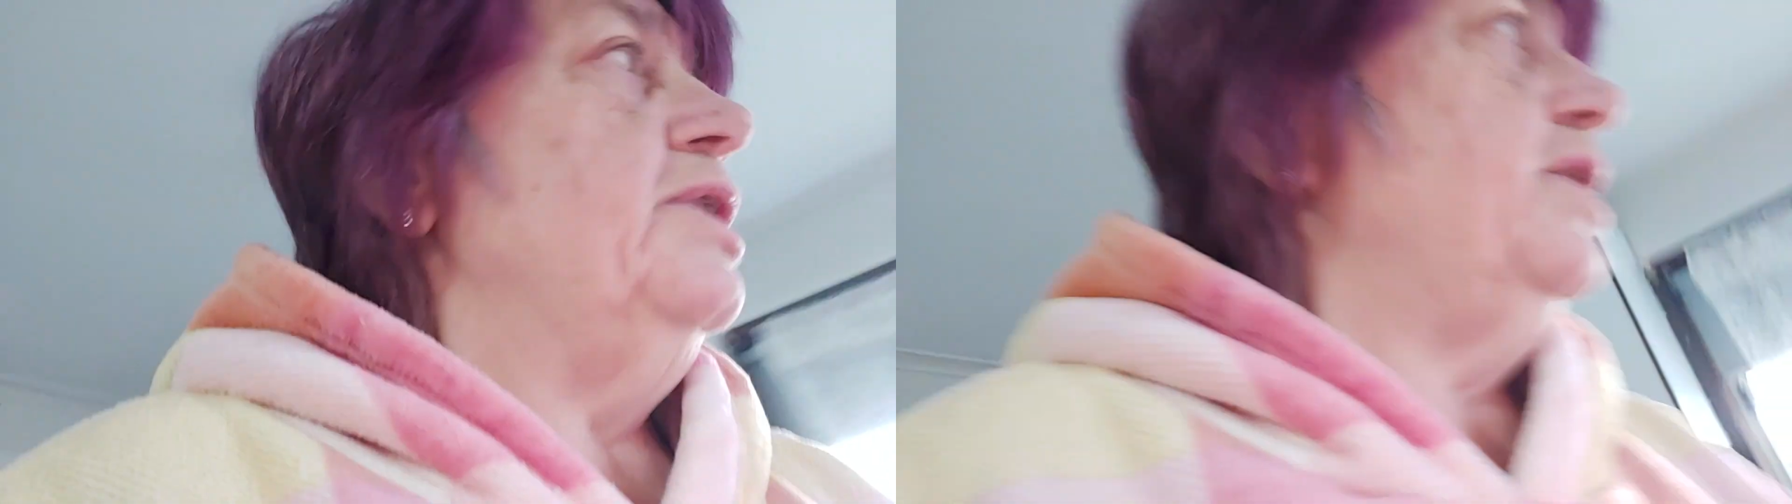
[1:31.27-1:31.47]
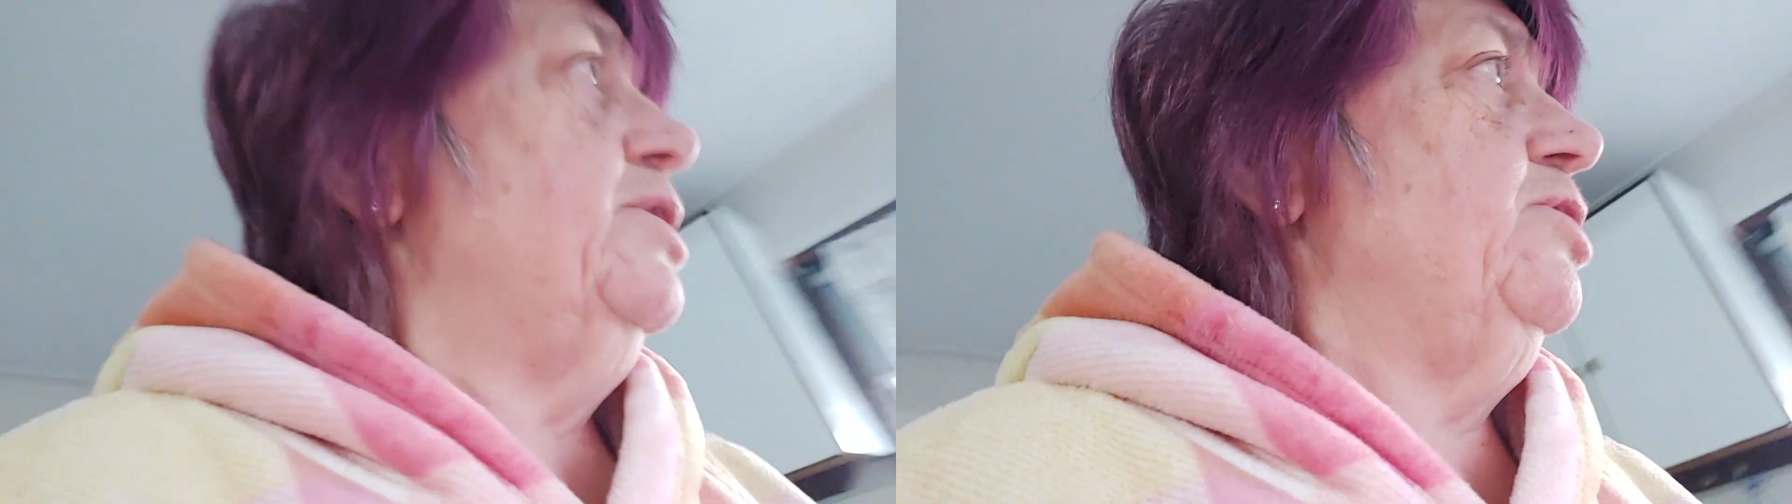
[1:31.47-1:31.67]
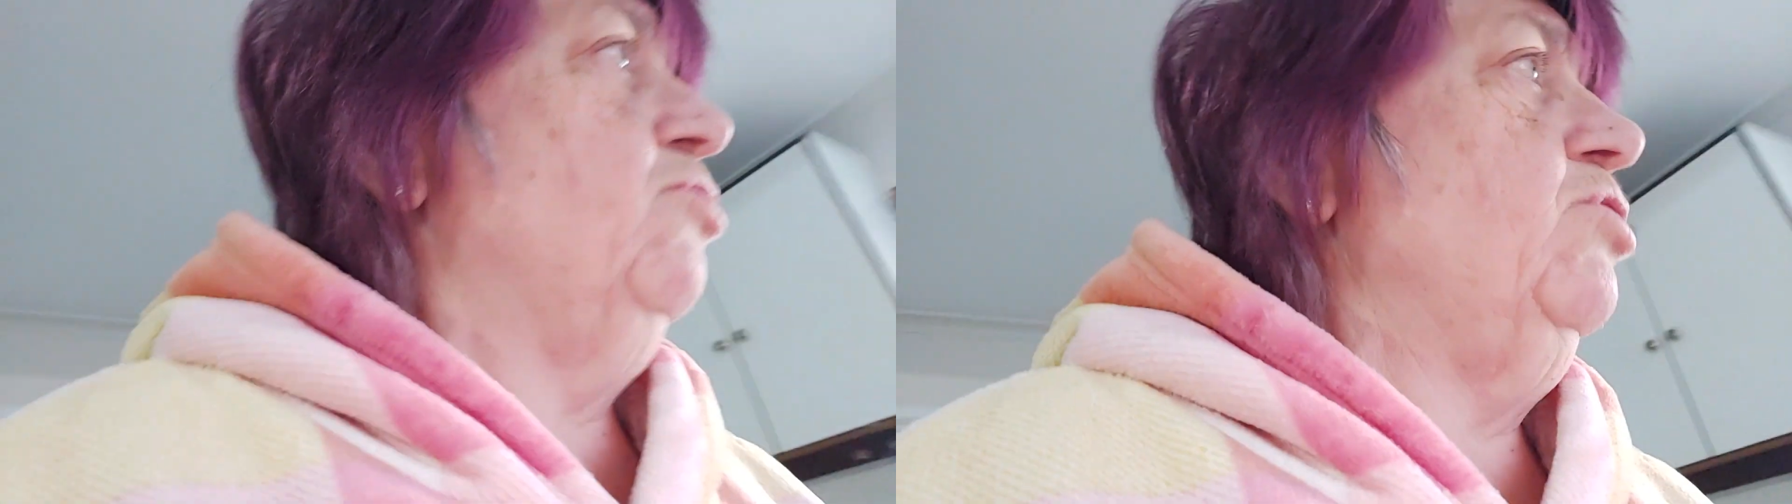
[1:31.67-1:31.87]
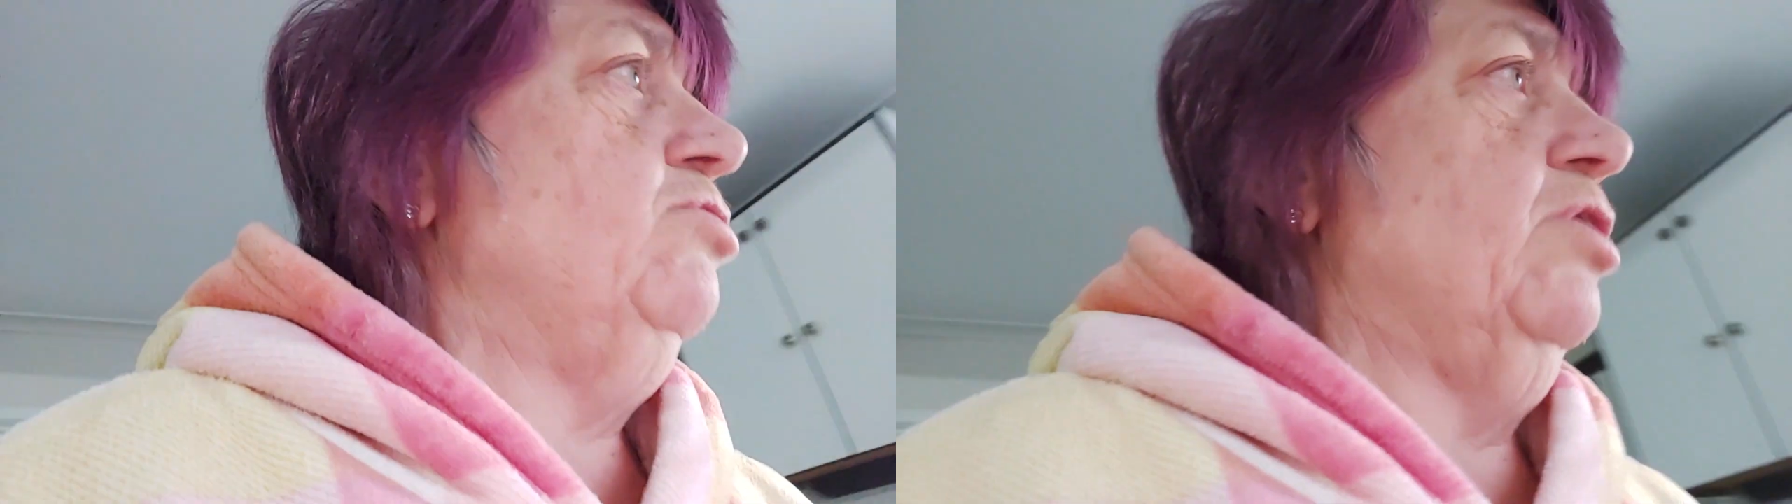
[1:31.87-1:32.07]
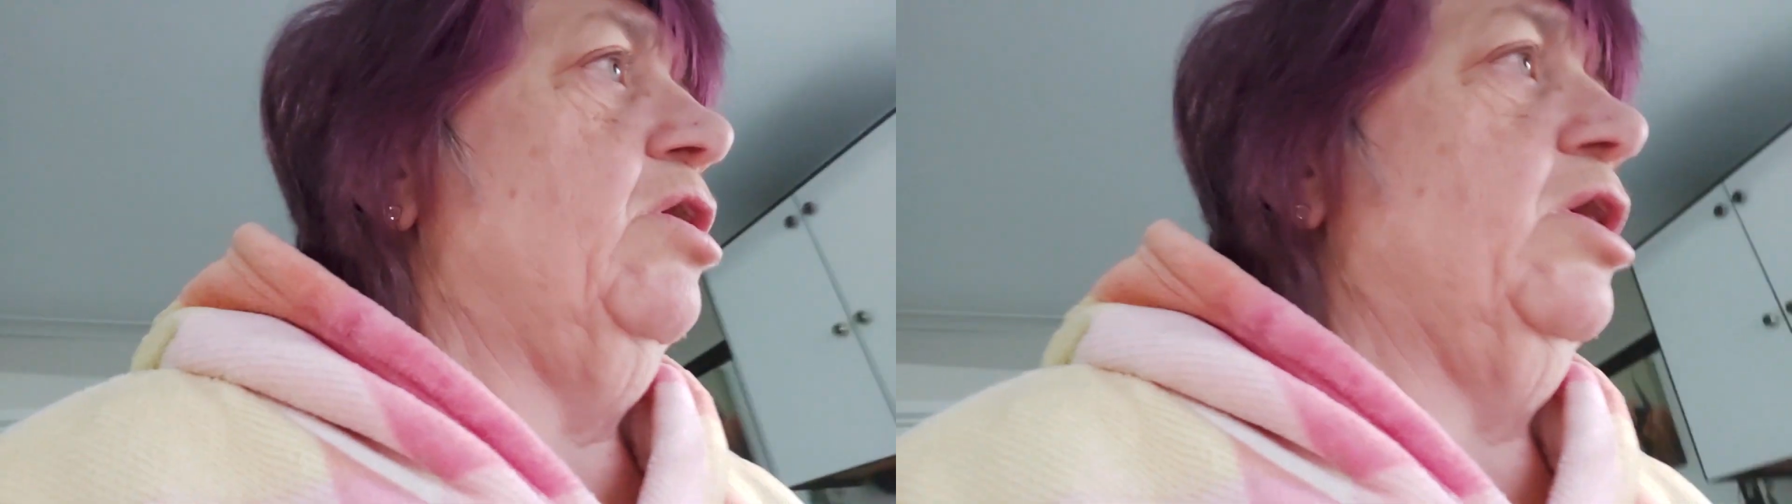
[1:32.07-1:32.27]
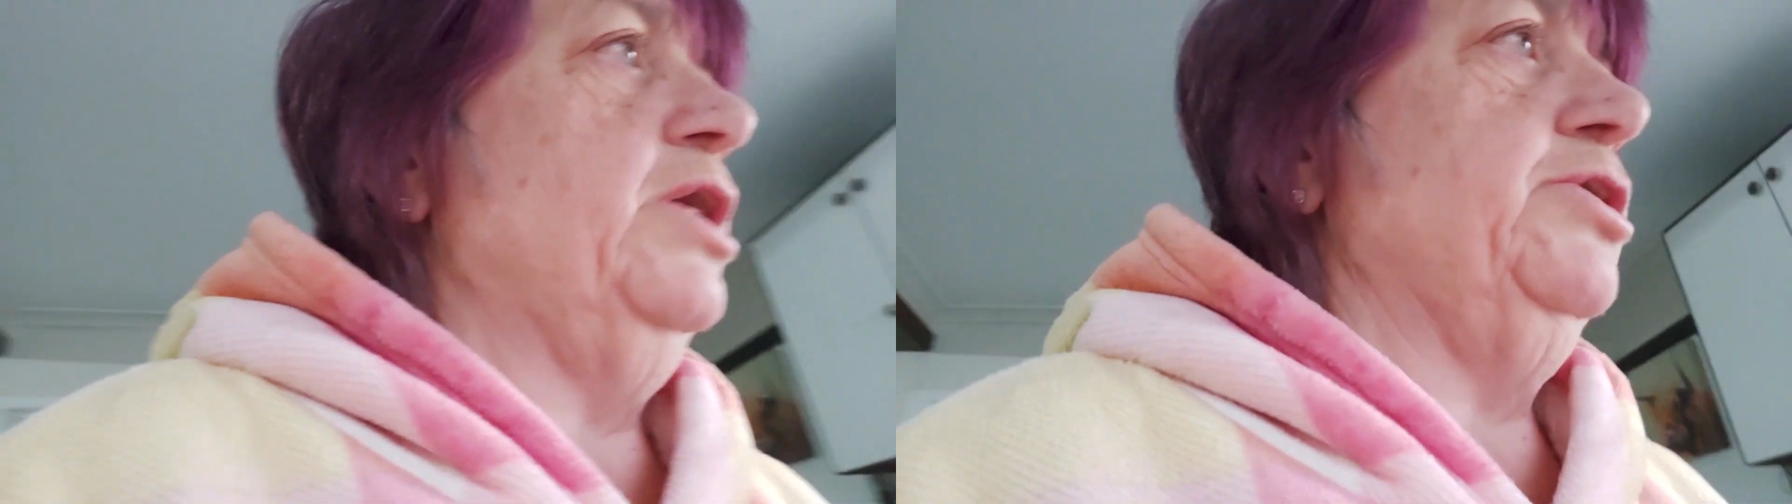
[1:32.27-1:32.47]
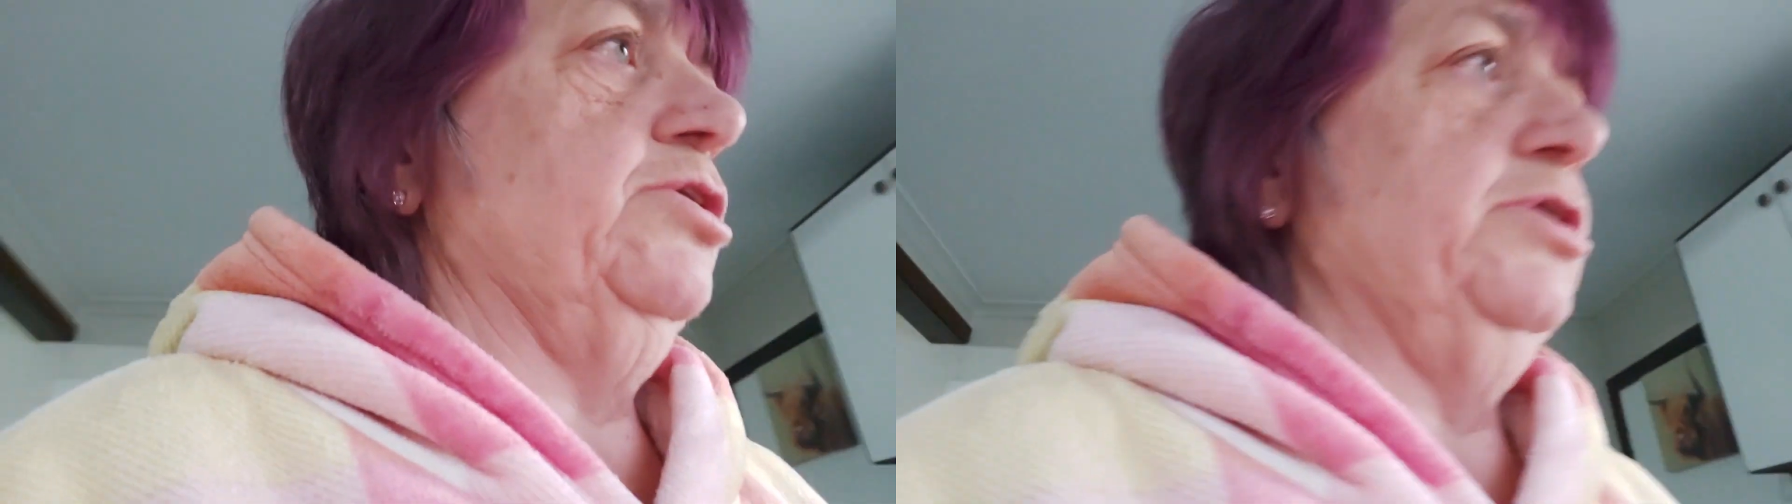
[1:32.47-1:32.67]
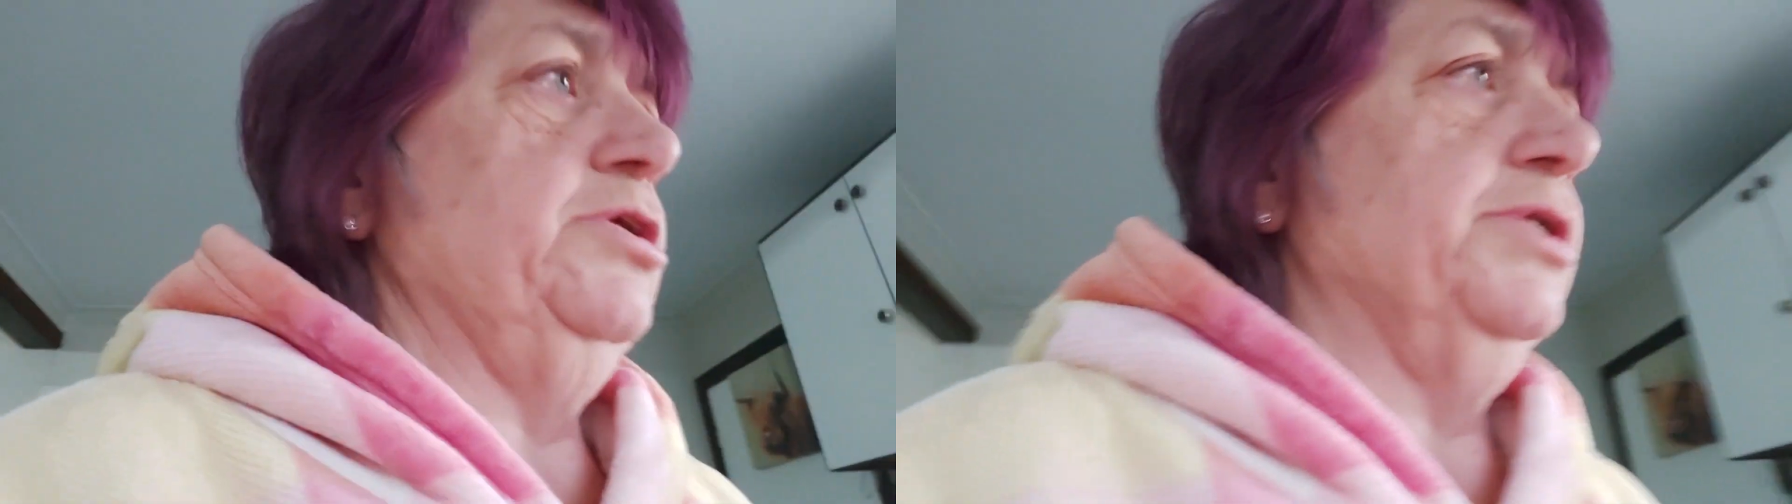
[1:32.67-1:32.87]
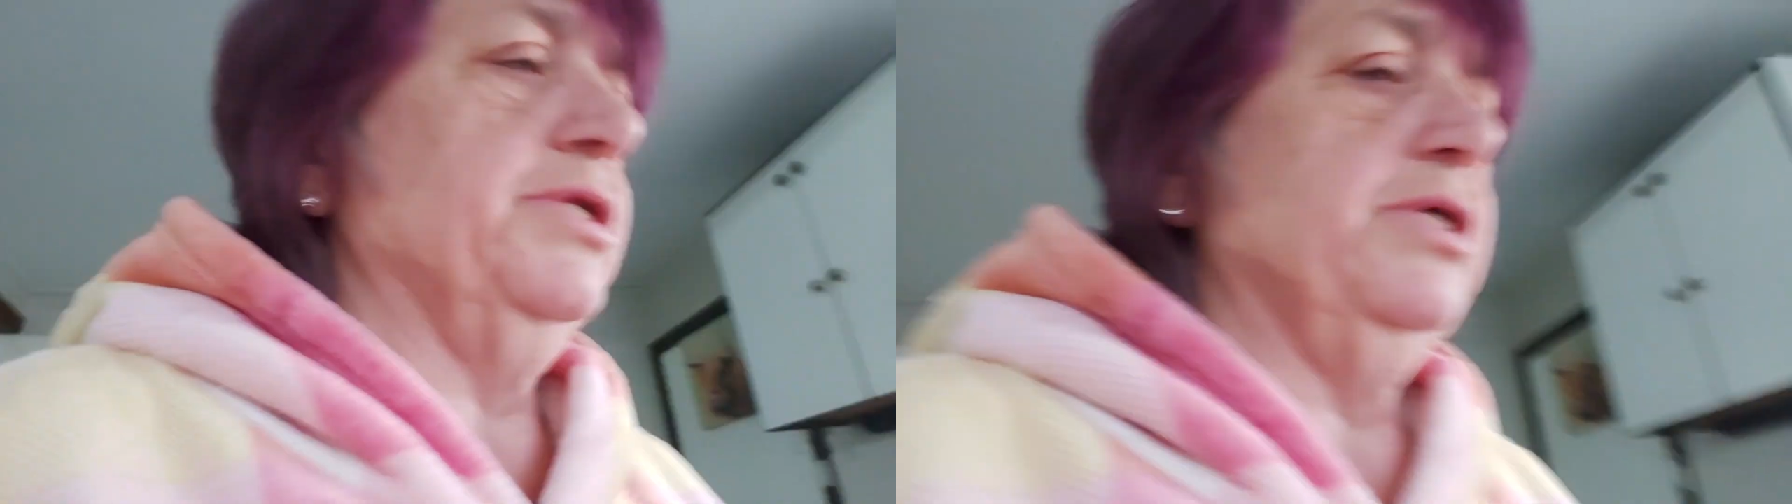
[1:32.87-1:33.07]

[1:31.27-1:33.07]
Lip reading: Now the oil I use